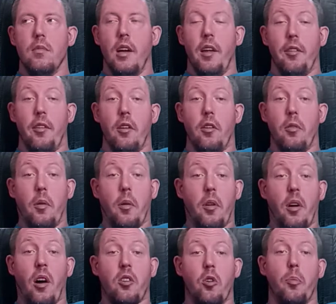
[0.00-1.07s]
then
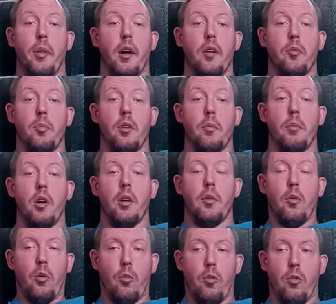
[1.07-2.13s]
I'll go back to being my
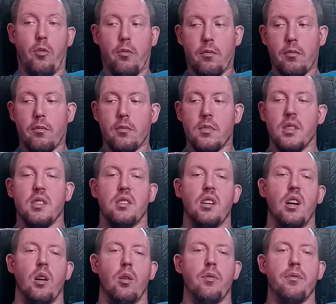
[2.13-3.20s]
normal
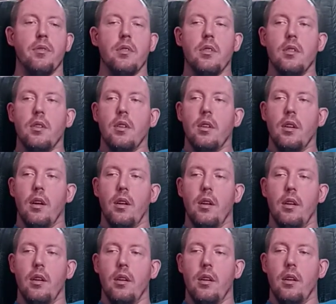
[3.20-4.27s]
self,
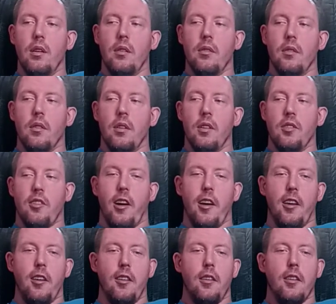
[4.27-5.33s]
and it's
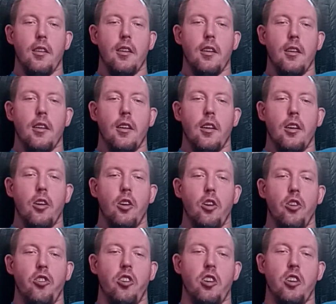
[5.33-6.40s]
like
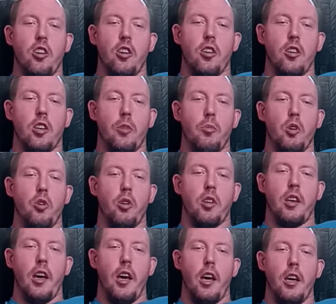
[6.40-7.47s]
she can
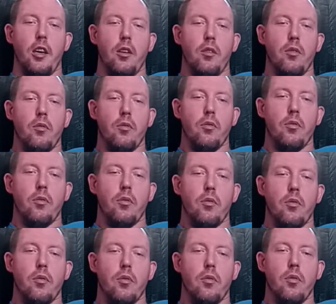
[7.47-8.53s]
communicate
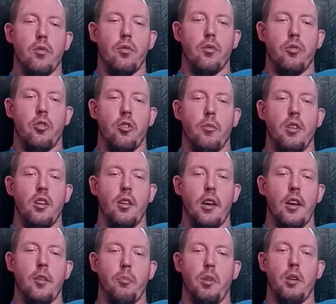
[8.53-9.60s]
to me
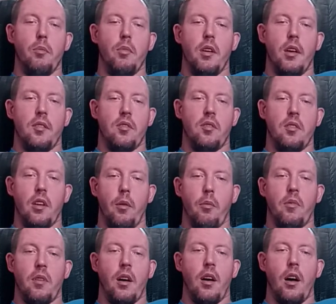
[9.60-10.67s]
and be me at the same
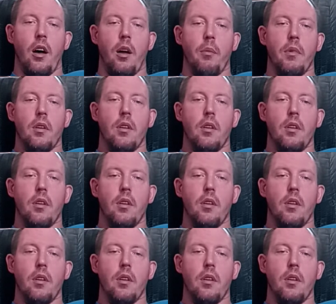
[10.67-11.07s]
time.